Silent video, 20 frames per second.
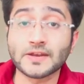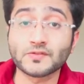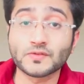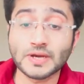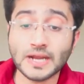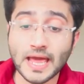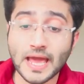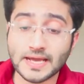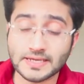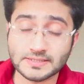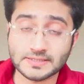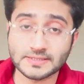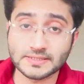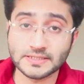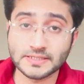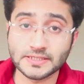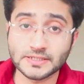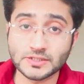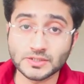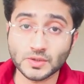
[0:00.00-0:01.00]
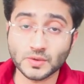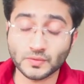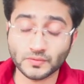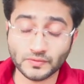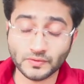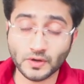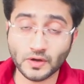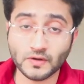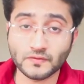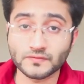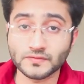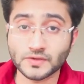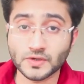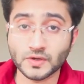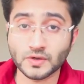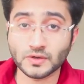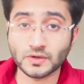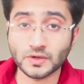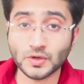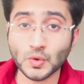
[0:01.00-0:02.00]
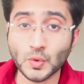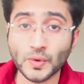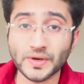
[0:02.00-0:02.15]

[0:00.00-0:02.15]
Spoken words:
relax the tone of your